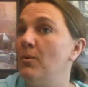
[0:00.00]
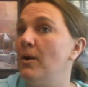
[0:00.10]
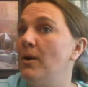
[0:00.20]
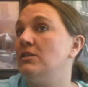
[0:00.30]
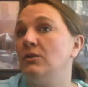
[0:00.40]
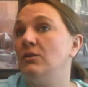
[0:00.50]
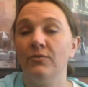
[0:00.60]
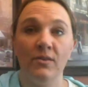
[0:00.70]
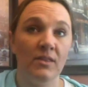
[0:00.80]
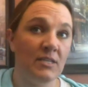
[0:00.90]
want to do
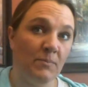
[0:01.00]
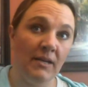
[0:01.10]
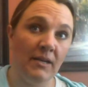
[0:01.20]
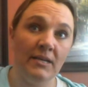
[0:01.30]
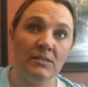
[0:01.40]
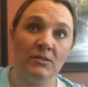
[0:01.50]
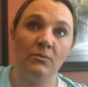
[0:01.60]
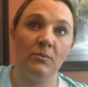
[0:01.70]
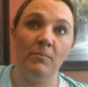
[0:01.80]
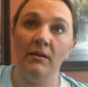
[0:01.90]
for this Monday is good
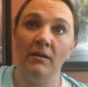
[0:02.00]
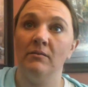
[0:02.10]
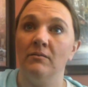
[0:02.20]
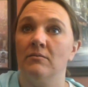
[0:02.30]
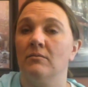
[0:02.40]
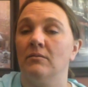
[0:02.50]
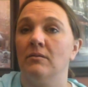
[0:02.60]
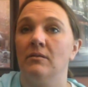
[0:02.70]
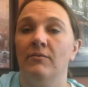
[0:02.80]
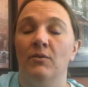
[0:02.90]
with me.
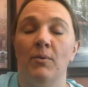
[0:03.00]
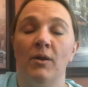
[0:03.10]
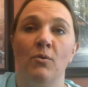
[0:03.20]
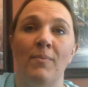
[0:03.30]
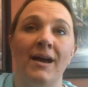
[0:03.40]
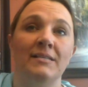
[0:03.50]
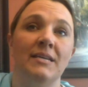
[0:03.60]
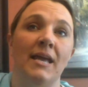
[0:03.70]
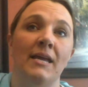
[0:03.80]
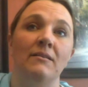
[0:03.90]
Do you want to go back
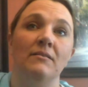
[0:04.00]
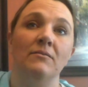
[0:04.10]
to 8?